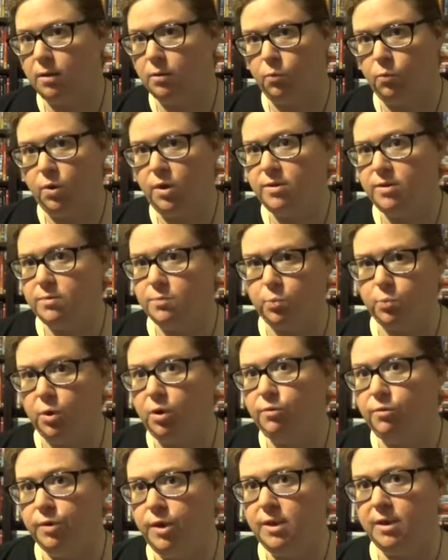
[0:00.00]
with
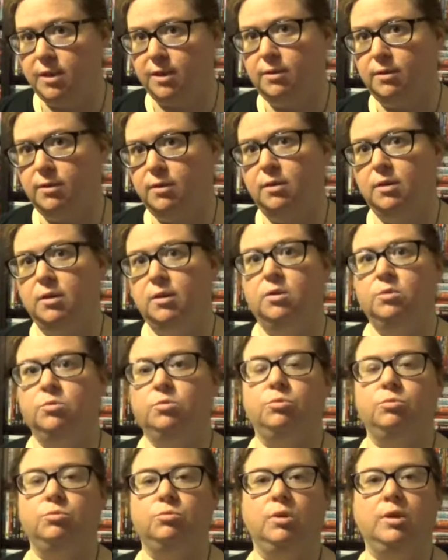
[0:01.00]
Brook Reading
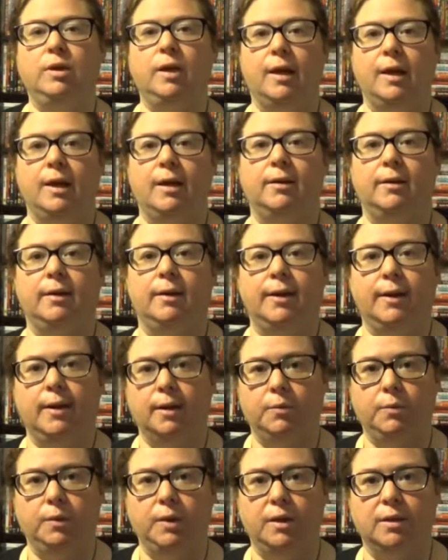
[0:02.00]
to look at
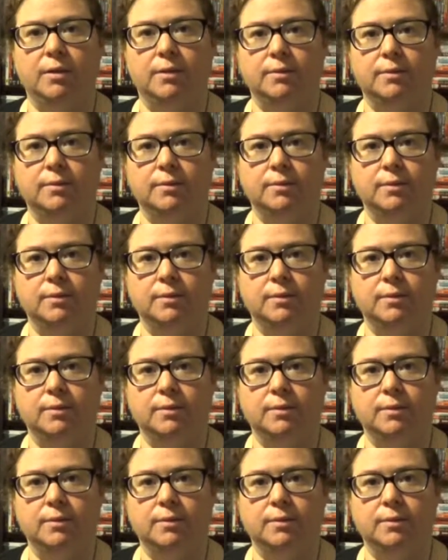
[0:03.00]
Halloween,